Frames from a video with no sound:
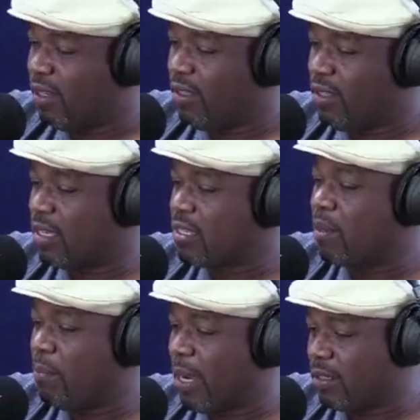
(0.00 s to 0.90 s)
This is just a
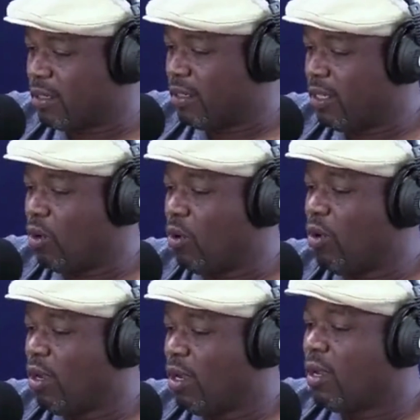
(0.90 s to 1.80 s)
part, you know.
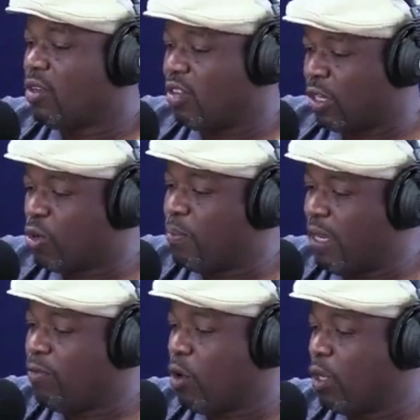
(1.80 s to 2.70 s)
So I don't
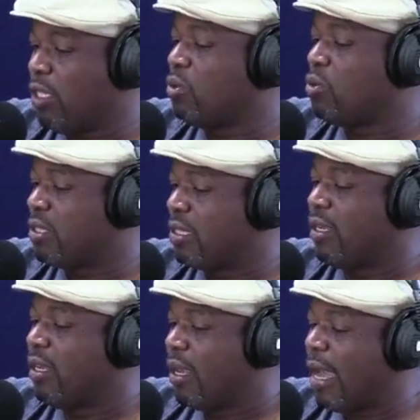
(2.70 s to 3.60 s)
believe
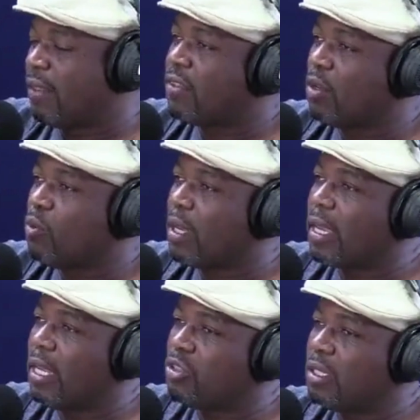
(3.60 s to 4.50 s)
I think we
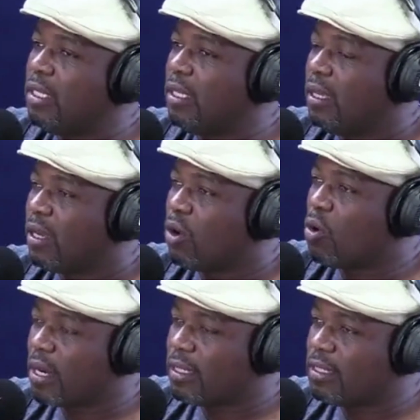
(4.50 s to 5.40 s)
can actually
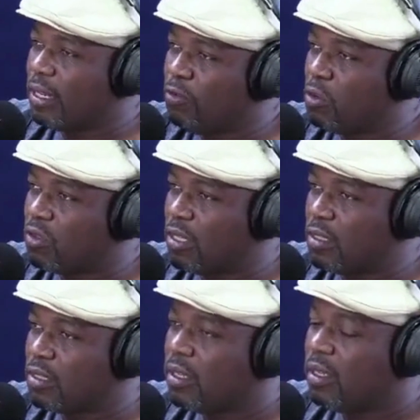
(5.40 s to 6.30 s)
correct a few
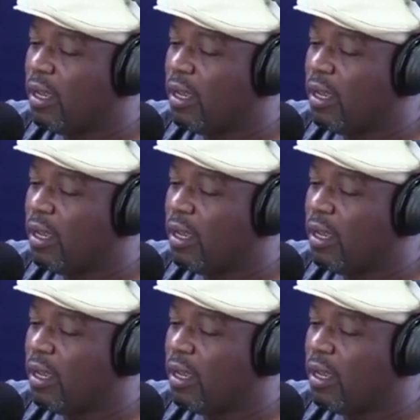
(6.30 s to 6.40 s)
things